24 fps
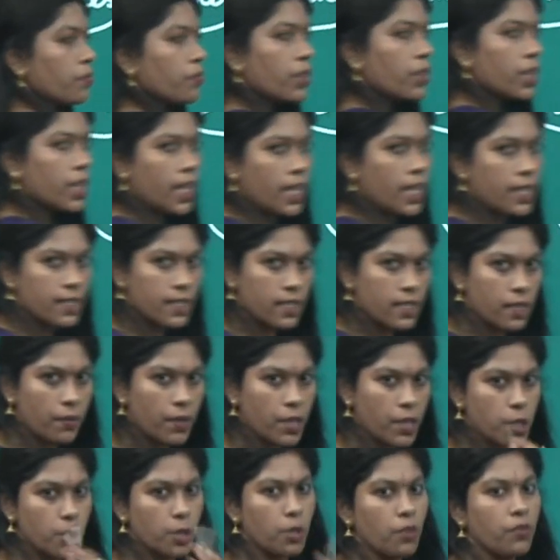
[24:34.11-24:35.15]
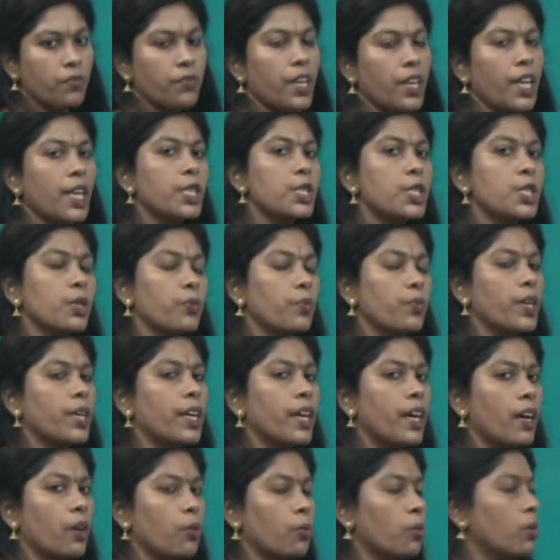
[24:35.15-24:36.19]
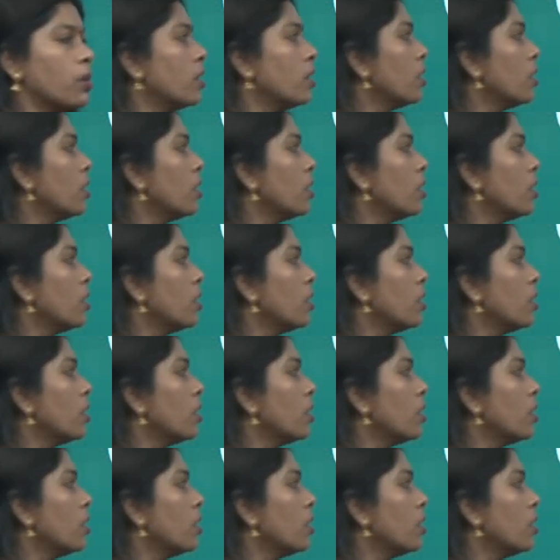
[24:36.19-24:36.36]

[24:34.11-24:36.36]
for Conservation of Nature we have,